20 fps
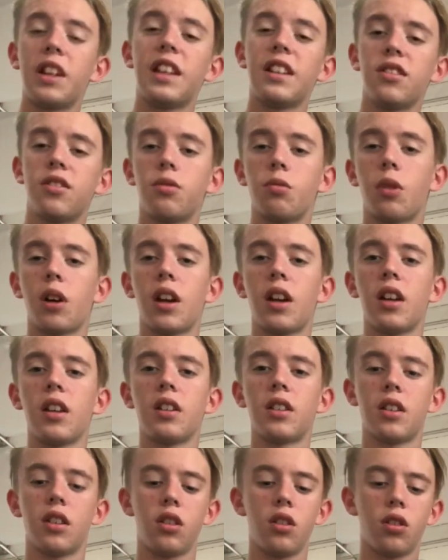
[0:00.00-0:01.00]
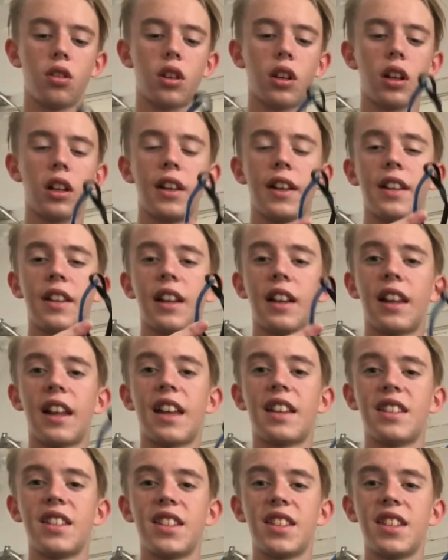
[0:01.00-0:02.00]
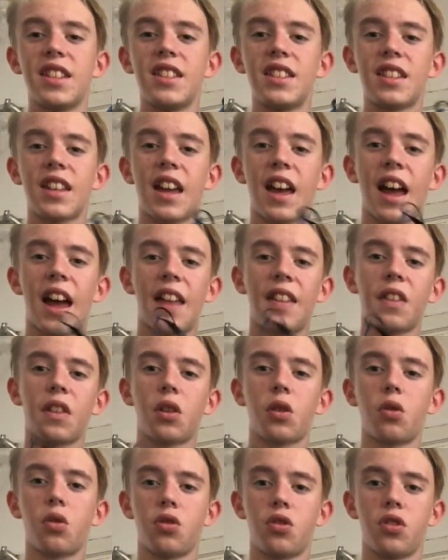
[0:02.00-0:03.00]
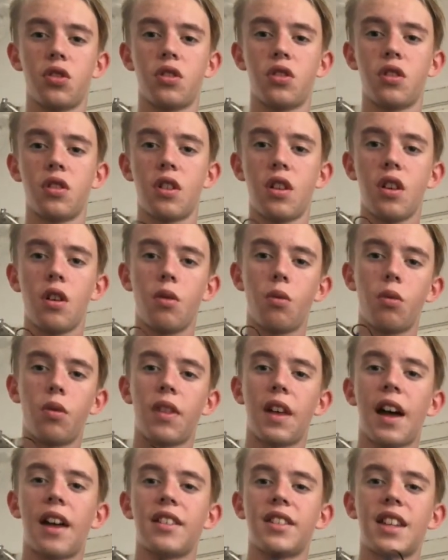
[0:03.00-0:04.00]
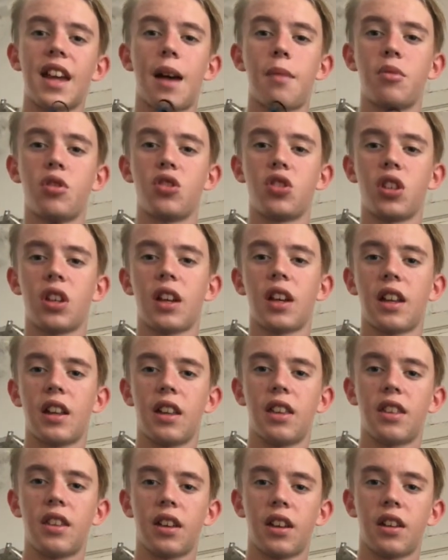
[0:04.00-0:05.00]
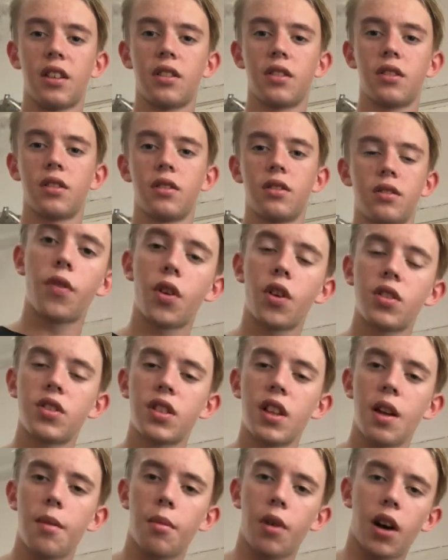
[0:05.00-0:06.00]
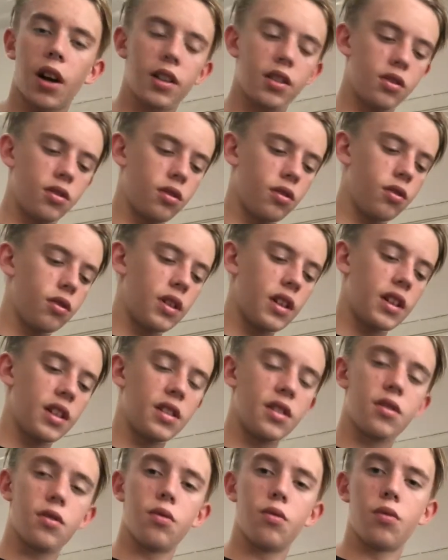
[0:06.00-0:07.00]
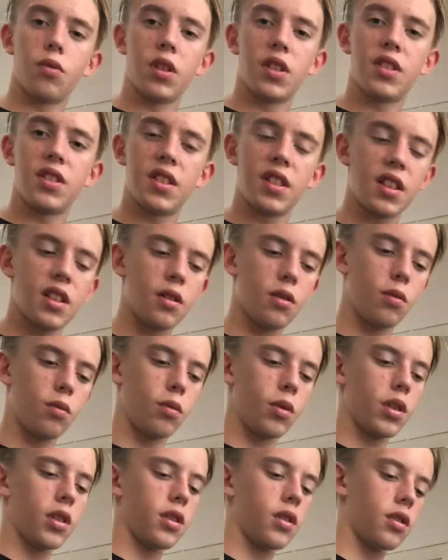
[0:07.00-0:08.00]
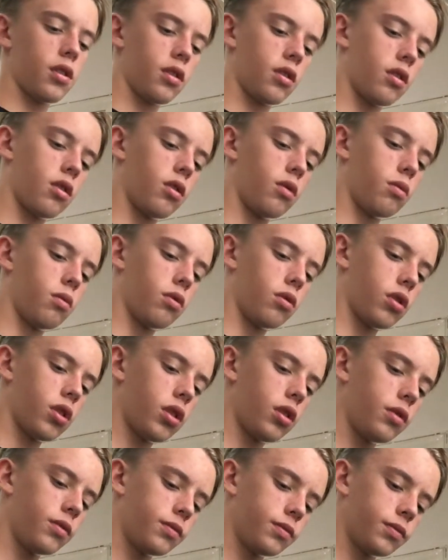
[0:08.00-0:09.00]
easy way that you can clean the lenses and the cushion without damaging anything. First step I do is rinse it with cold water.